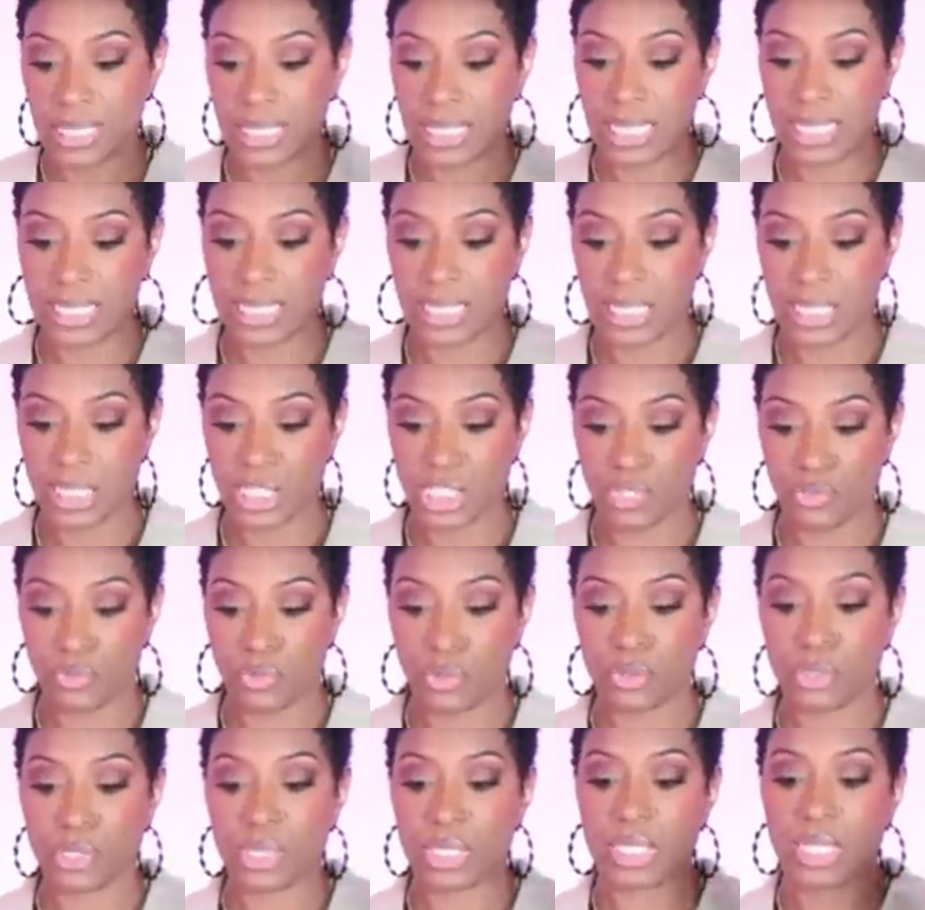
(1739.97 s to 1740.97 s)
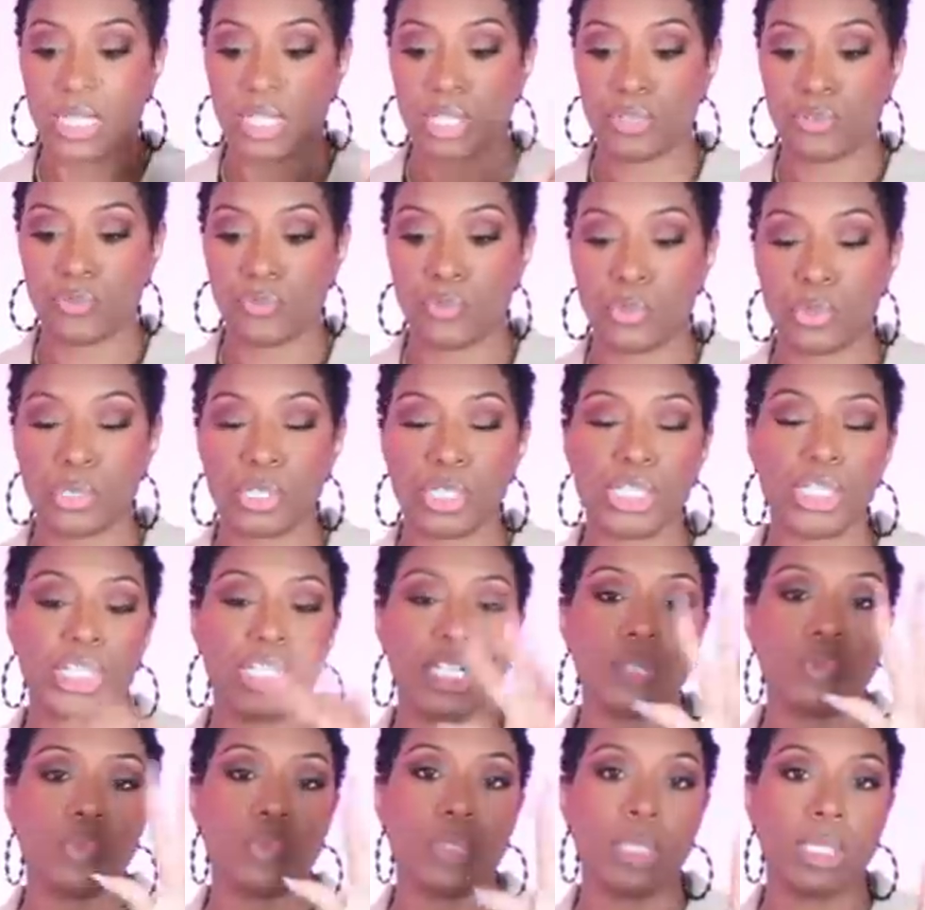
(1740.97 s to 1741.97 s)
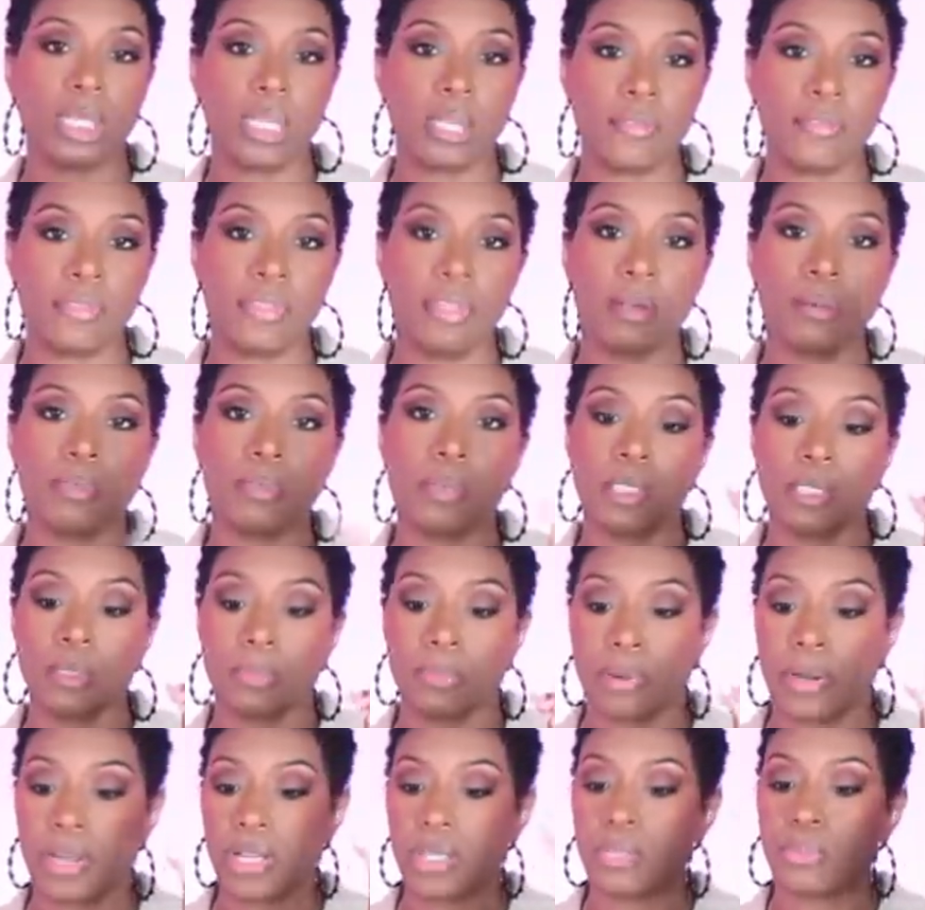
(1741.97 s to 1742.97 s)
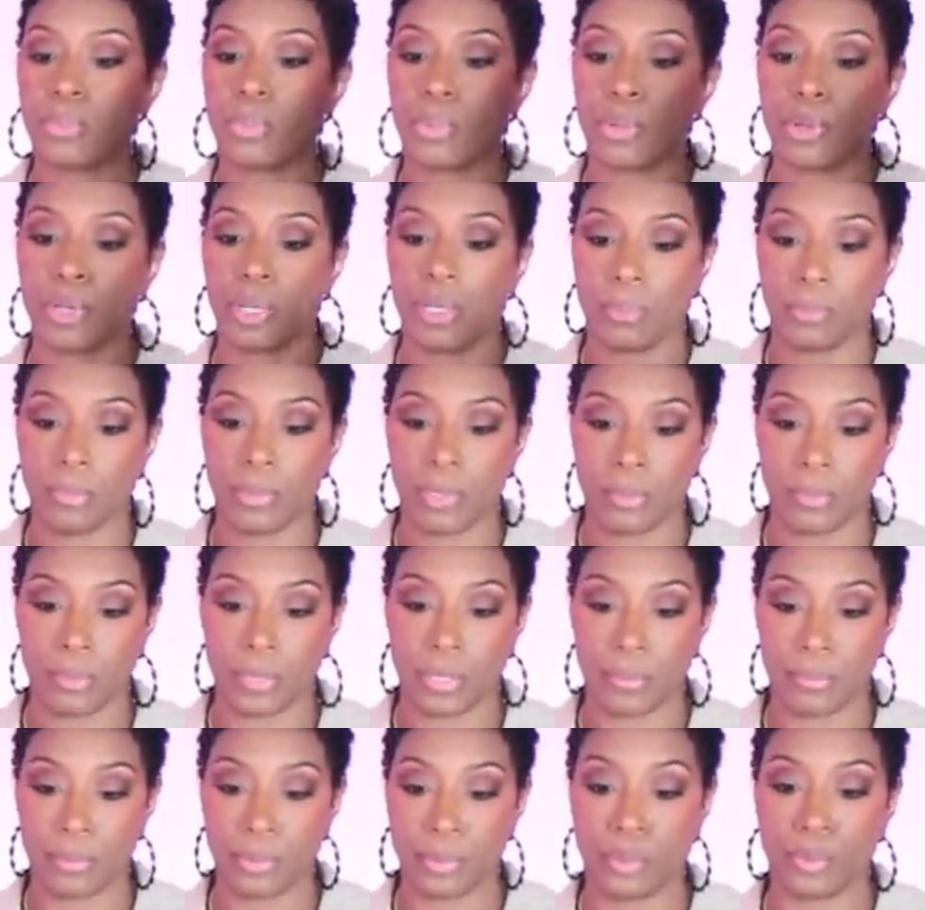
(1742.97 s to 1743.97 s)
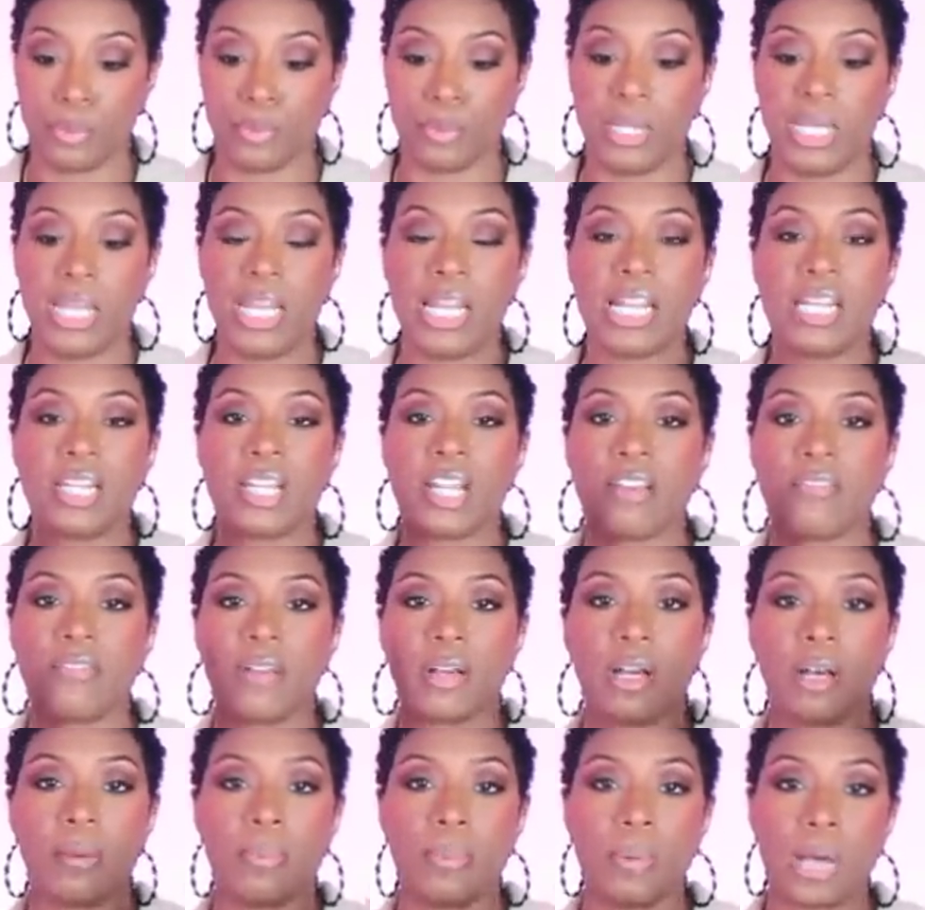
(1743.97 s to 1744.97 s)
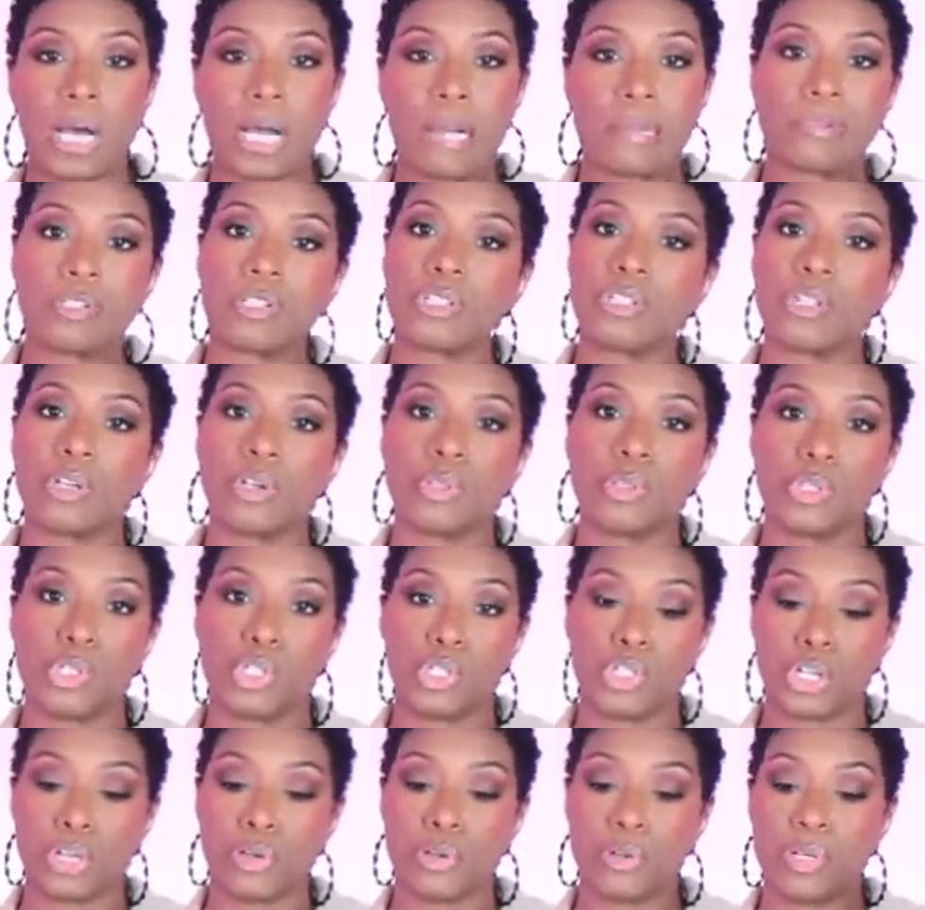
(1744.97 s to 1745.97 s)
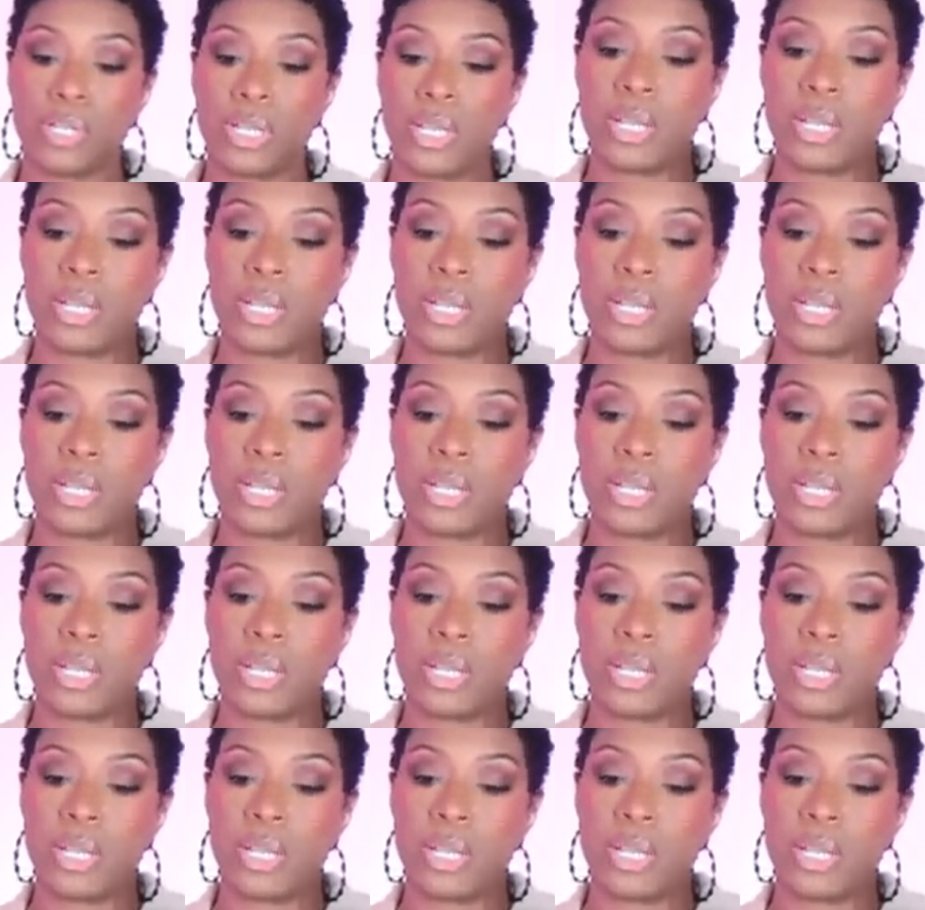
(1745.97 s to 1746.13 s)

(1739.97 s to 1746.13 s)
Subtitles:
sizes 0 to size 14. We love them. Good price point. Bam, bam, boom. Now I have a couple options on the shirt.